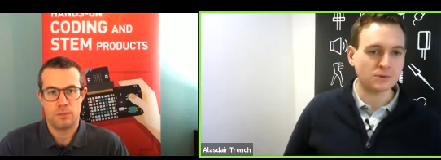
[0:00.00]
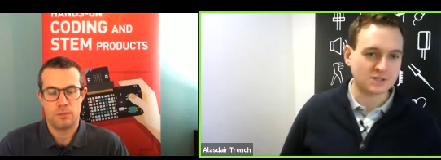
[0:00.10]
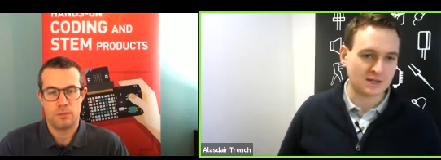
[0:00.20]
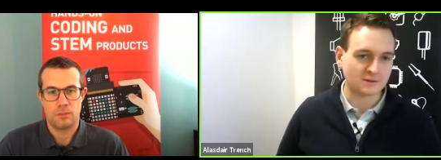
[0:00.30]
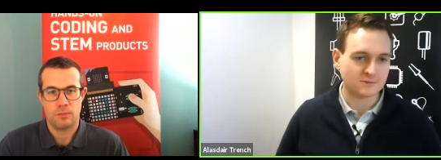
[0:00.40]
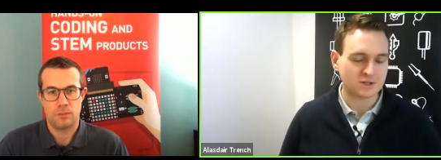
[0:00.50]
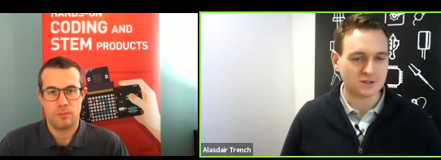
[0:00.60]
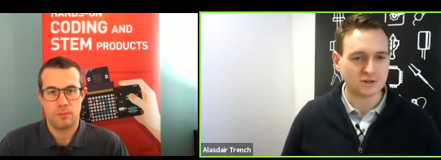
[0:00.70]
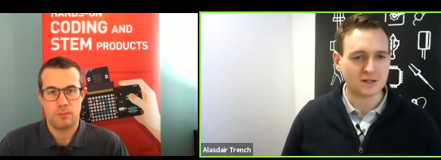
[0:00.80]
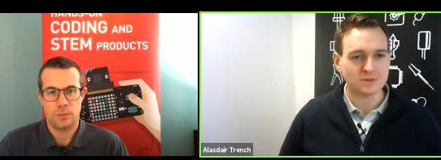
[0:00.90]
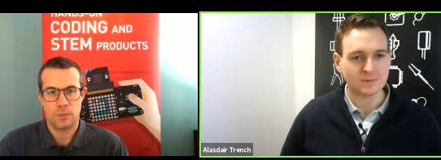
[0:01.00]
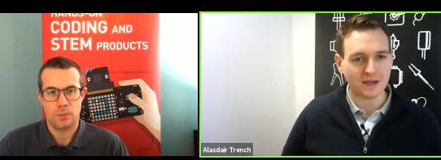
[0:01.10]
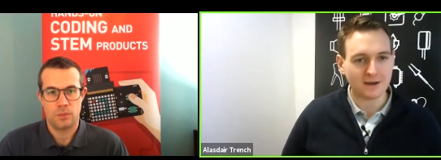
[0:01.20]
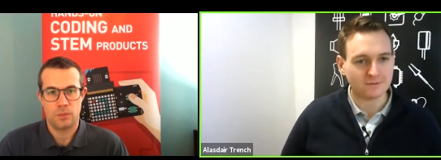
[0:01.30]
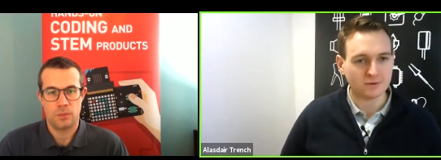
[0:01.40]
Speaker 1: put in. So you do need to be
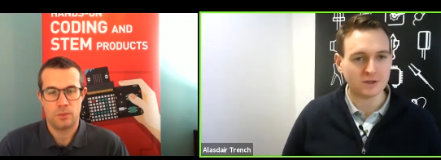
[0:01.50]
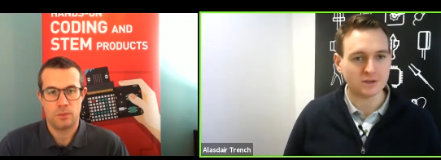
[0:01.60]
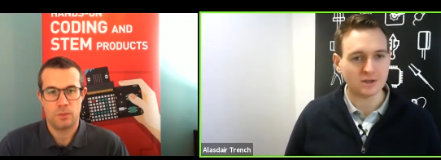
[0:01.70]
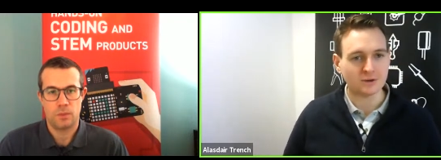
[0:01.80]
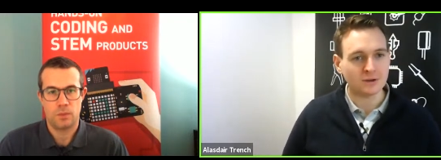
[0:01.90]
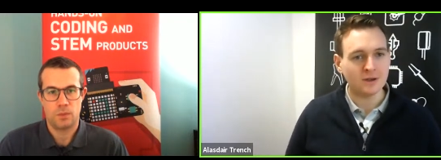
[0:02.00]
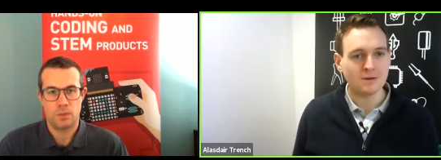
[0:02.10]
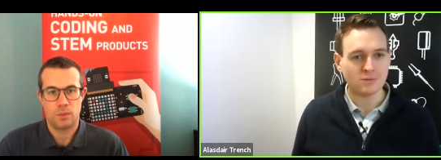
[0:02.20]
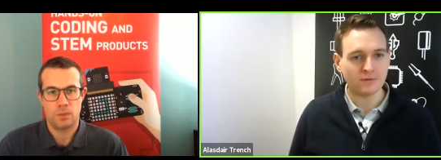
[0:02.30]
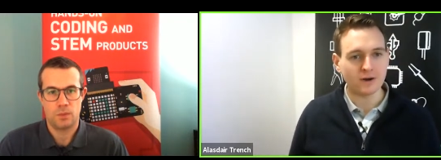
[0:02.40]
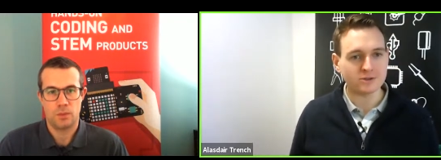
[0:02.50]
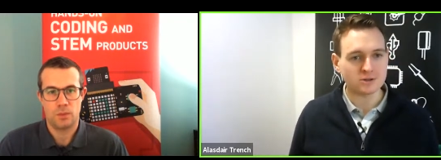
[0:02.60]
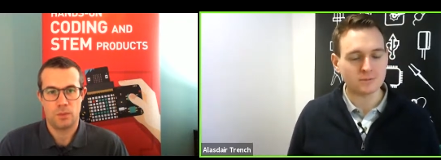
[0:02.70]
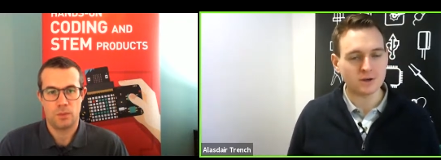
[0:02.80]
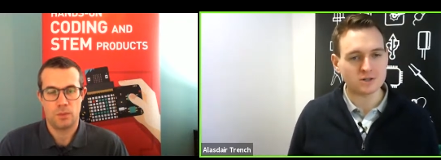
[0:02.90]
careful that you don't provide
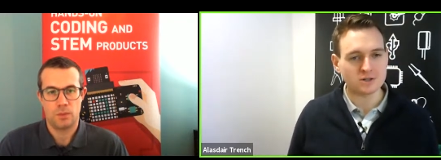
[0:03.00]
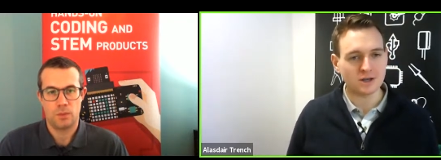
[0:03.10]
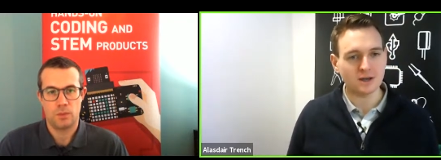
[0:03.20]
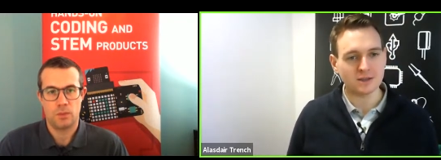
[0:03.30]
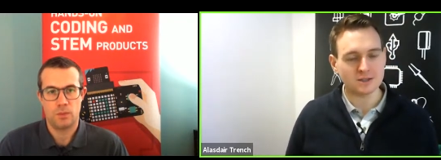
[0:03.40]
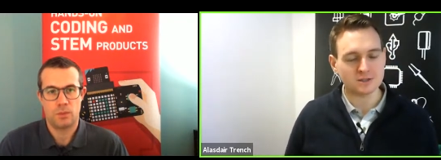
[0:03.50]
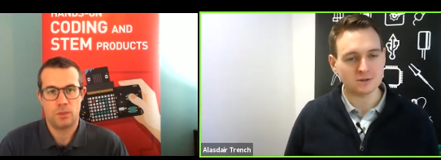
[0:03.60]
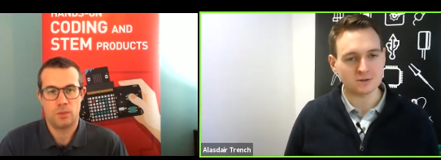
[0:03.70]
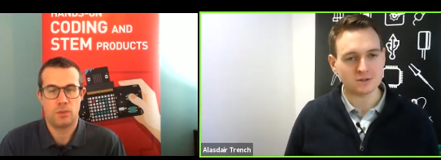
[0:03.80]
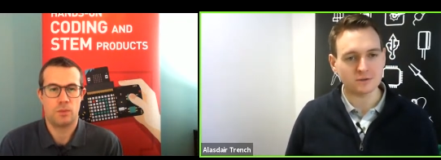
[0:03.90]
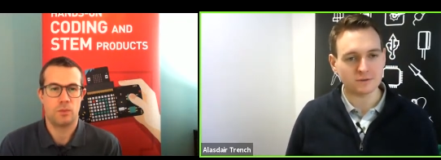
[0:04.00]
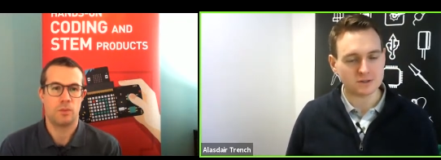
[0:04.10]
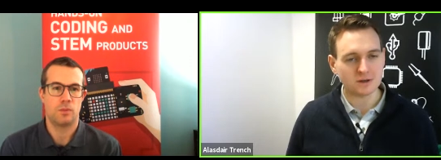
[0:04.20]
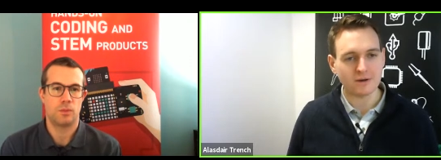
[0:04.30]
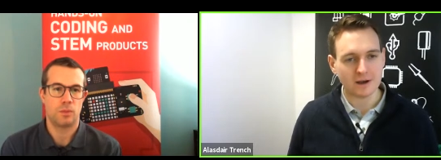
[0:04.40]
too much uh, then to your servos
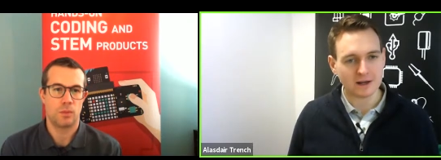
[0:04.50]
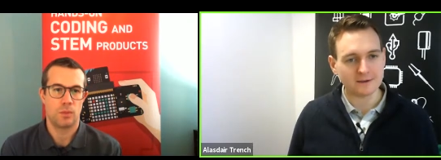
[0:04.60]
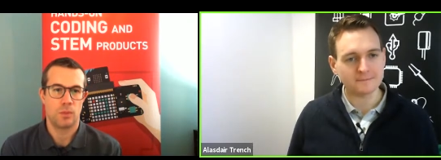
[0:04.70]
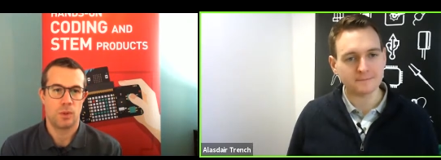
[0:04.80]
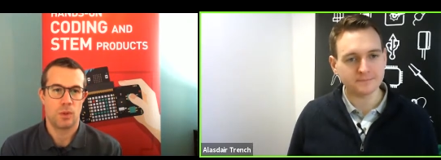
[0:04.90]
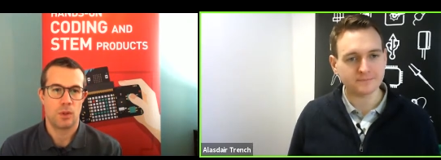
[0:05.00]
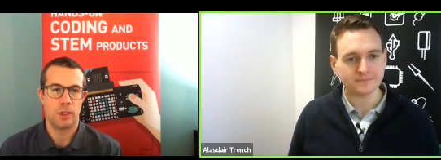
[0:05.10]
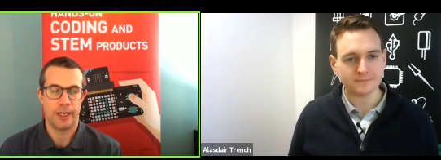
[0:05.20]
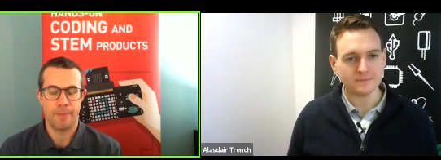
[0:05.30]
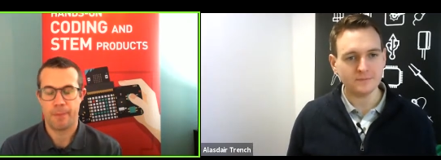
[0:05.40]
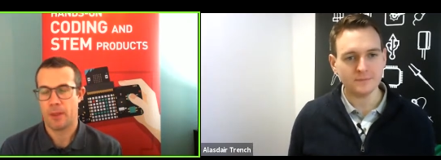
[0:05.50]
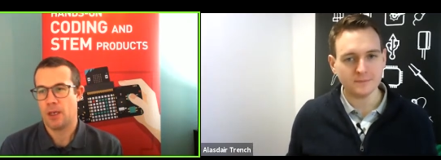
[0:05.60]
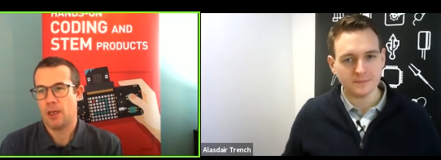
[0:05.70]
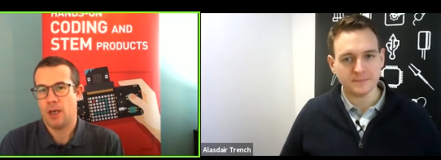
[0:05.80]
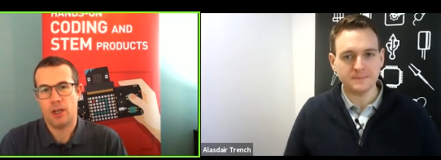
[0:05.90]
directly. Yeah.
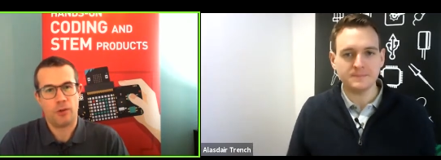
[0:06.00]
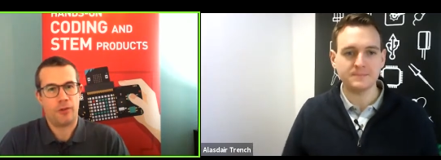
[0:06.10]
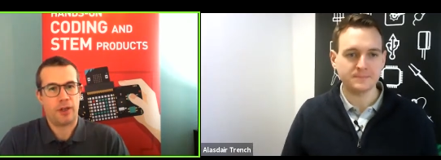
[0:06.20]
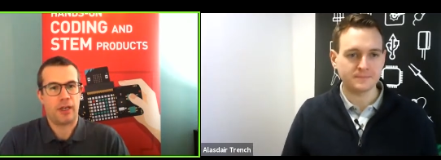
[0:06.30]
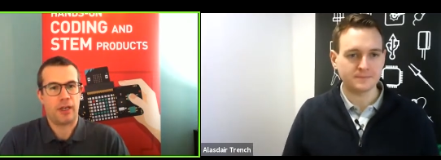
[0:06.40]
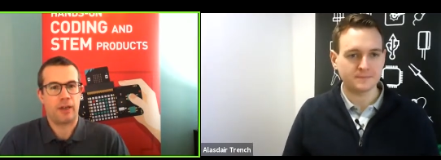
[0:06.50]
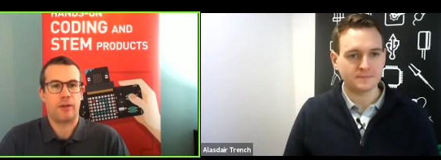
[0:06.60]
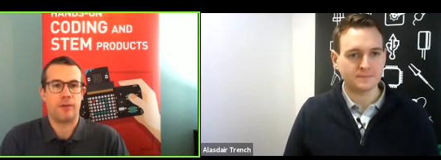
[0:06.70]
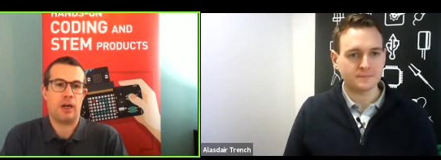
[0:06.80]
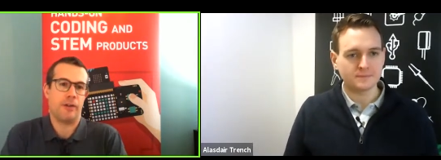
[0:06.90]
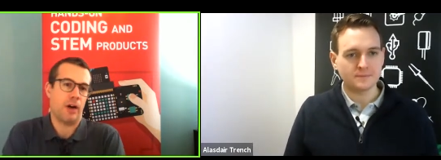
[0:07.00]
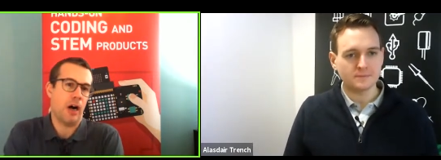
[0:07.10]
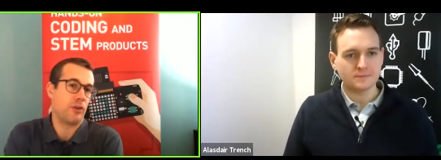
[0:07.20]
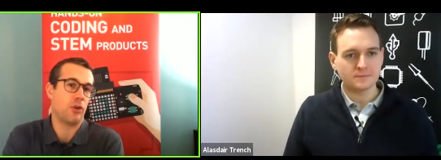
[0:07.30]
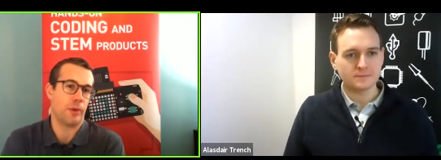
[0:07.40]
Speaker 2: Another thing I,
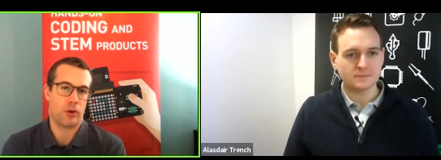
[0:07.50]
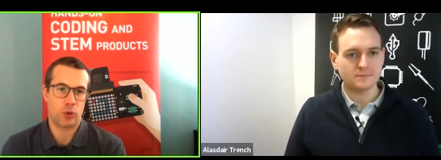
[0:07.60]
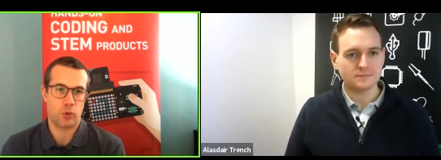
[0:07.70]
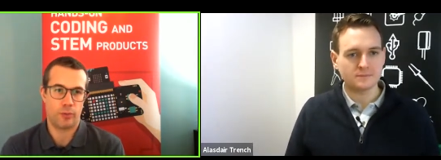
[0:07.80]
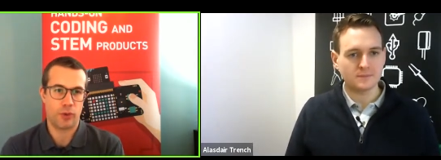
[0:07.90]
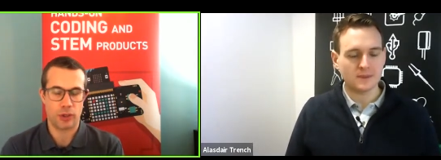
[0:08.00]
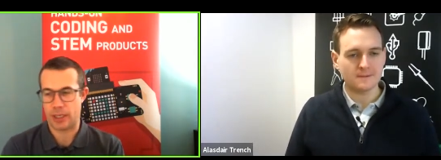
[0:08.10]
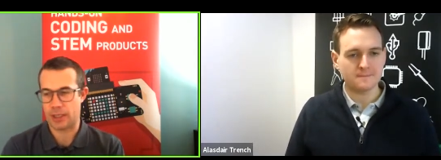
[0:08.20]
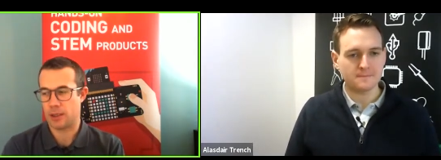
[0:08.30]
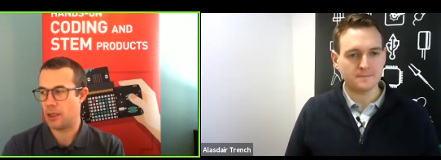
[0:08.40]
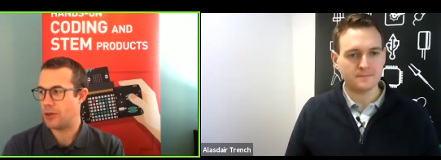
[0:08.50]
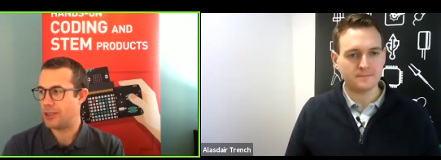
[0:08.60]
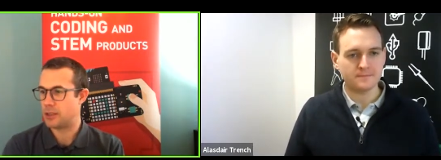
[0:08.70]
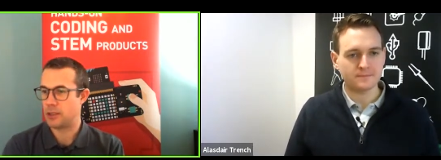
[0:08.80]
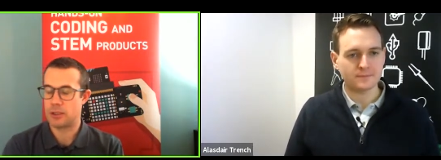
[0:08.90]
have come across with projects a lot
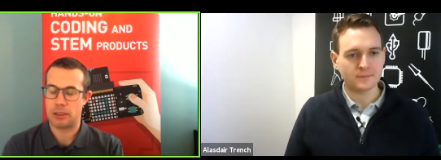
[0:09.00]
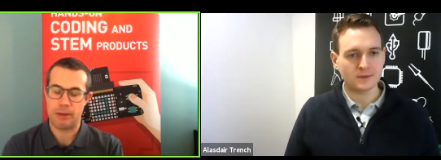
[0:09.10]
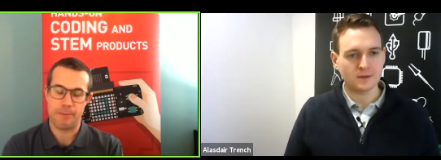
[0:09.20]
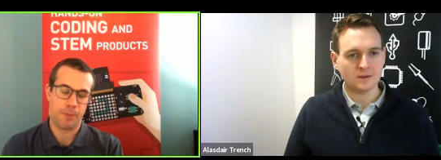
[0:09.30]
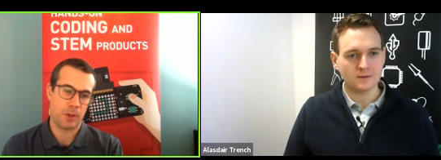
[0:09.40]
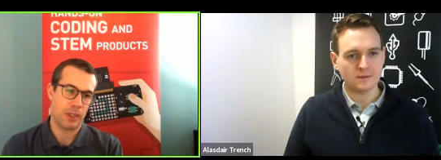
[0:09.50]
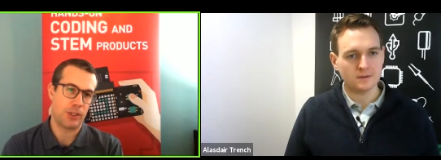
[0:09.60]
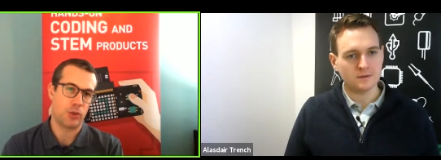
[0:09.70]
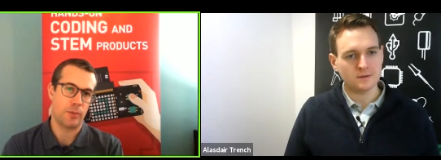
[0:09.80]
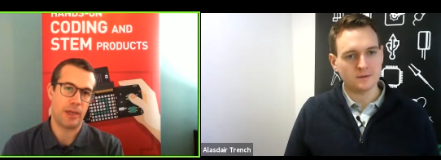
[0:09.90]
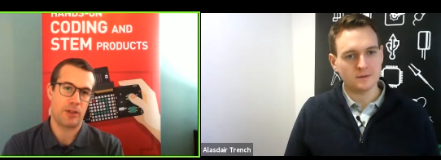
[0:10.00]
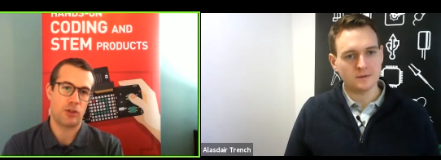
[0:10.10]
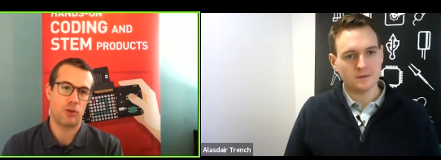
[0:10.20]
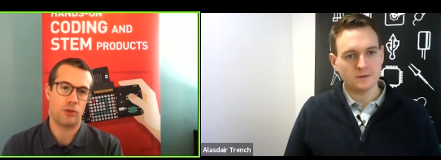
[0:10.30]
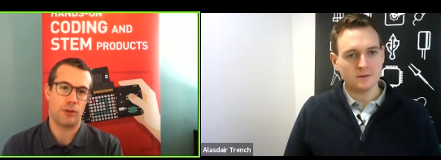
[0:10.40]
is that um, you need to make
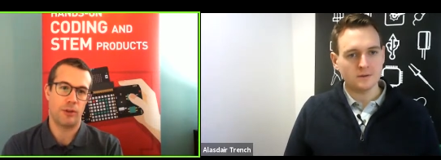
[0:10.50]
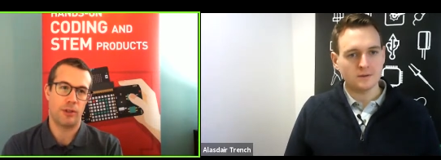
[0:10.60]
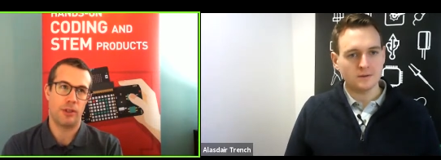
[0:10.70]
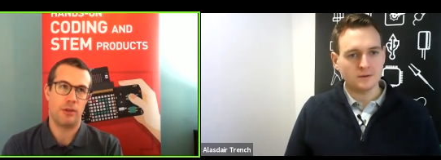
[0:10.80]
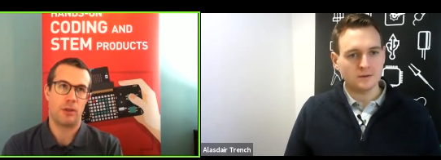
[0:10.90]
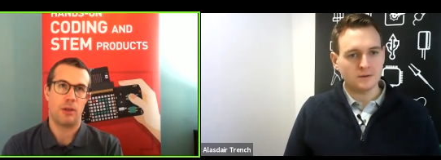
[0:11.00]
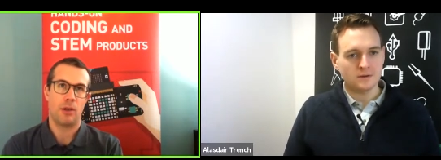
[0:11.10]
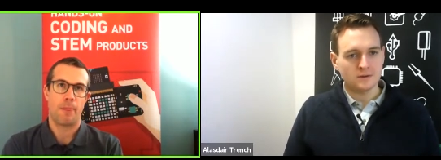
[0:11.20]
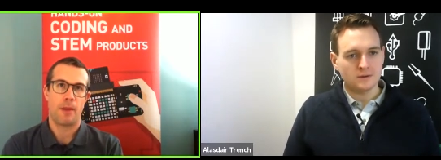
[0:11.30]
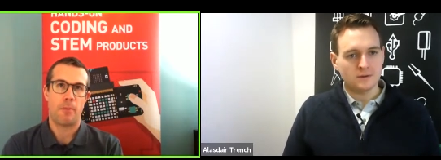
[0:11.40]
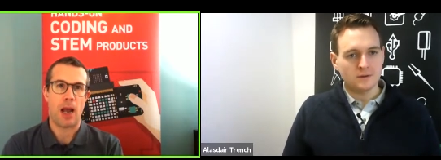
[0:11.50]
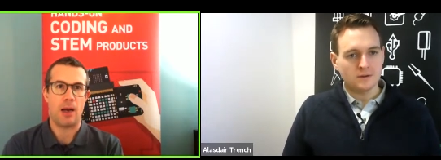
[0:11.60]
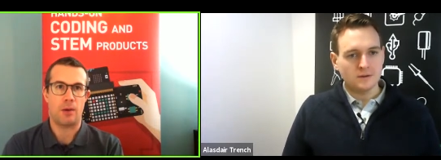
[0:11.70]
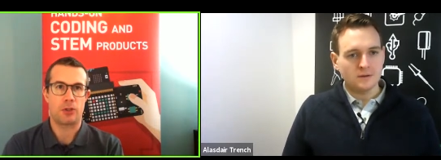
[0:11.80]
sure that the power